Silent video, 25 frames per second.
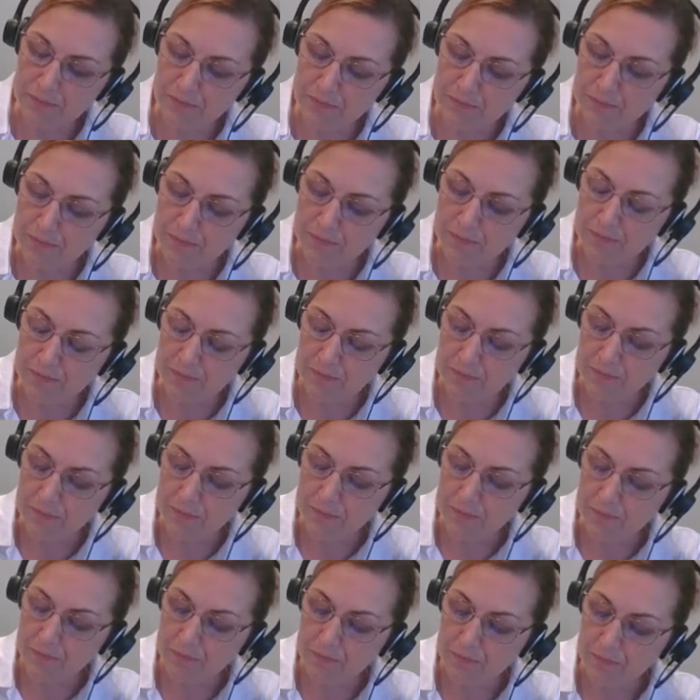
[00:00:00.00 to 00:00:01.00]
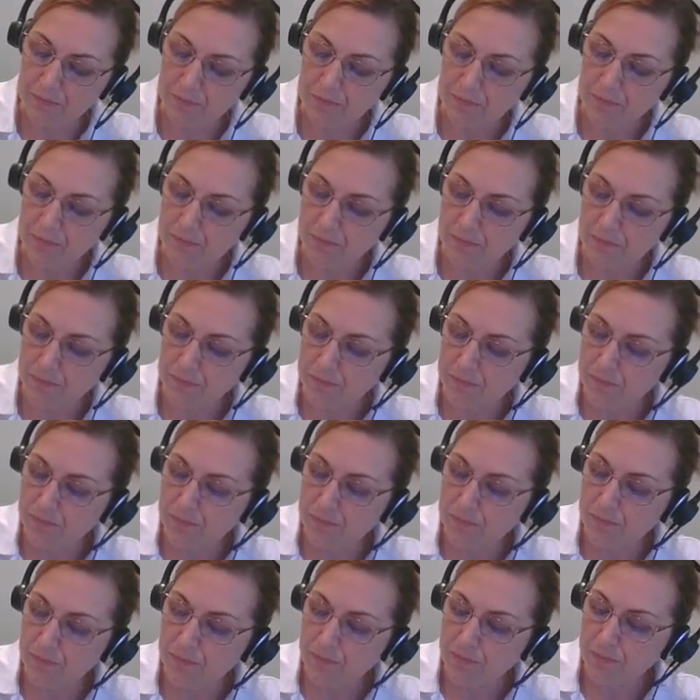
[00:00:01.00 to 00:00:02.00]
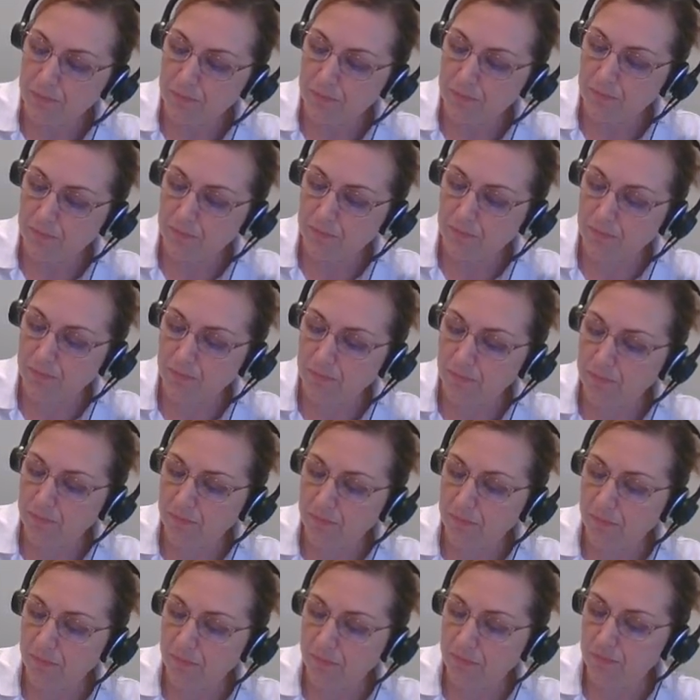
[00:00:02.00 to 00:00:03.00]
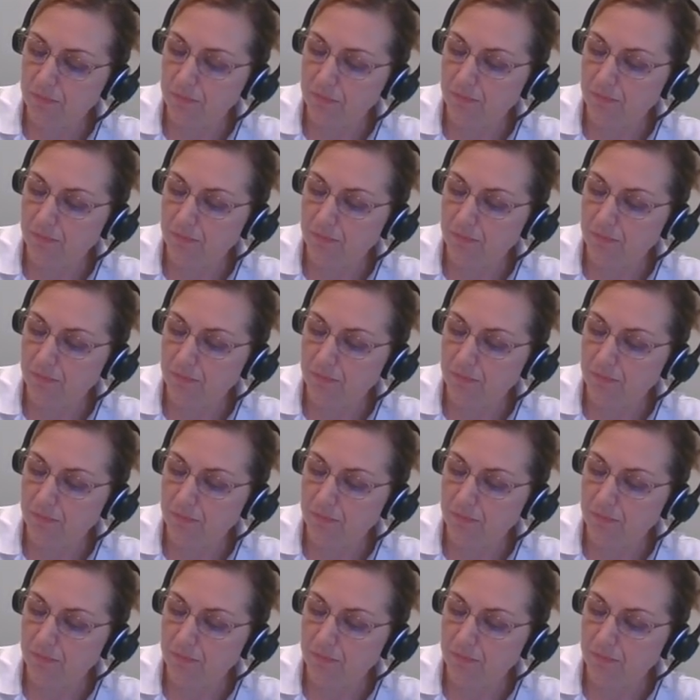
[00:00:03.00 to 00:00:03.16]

Nobody speaks.